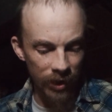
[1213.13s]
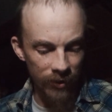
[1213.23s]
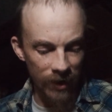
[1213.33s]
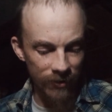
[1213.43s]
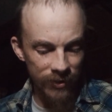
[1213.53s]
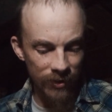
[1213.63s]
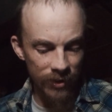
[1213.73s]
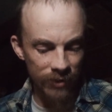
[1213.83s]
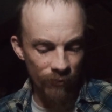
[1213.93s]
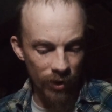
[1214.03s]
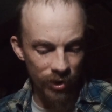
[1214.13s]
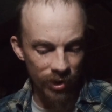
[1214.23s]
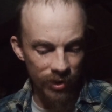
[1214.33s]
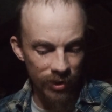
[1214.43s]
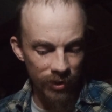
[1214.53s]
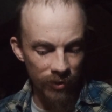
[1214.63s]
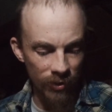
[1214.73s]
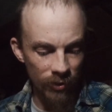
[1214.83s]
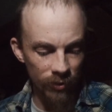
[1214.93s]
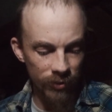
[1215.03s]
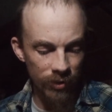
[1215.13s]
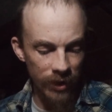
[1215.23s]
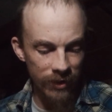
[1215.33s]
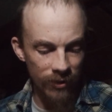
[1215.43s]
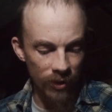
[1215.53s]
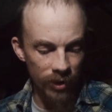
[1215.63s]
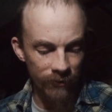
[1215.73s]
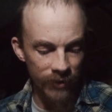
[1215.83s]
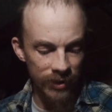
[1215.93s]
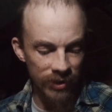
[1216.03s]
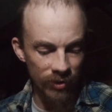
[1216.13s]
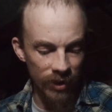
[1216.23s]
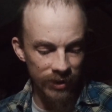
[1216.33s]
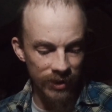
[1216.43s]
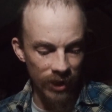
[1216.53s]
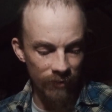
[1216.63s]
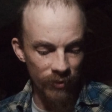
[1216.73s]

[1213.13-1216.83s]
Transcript: on the outskirts of Washington, in the cold gray dawn of this truck stop